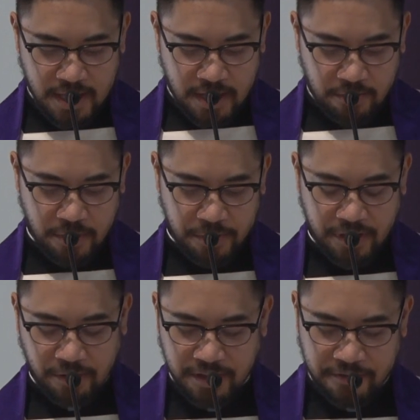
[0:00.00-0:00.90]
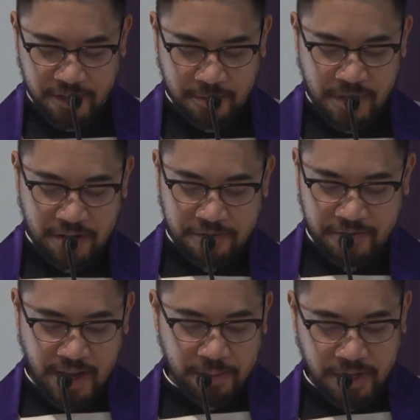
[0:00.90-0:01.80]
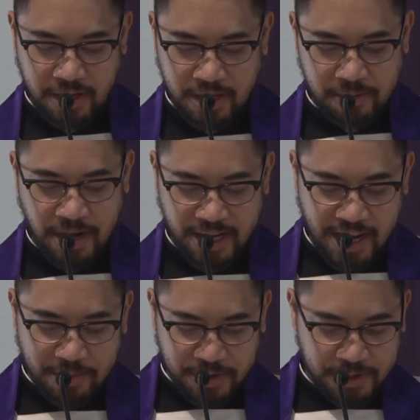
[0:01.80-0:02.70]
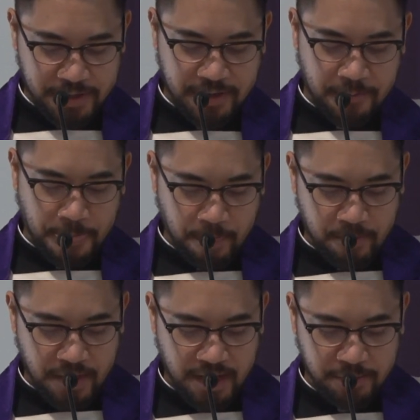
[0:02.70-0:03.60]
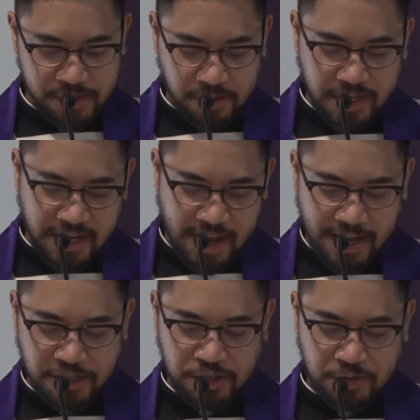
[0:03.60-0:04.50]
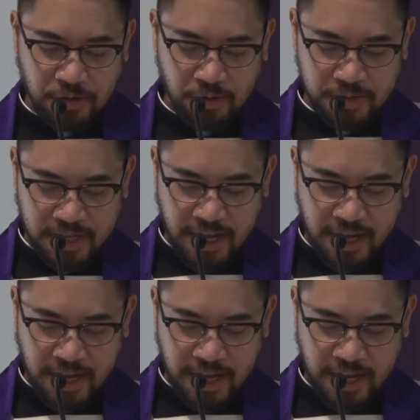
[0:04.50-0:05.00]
We were the only Filipino family in my neighborhood. And it was only in high school was I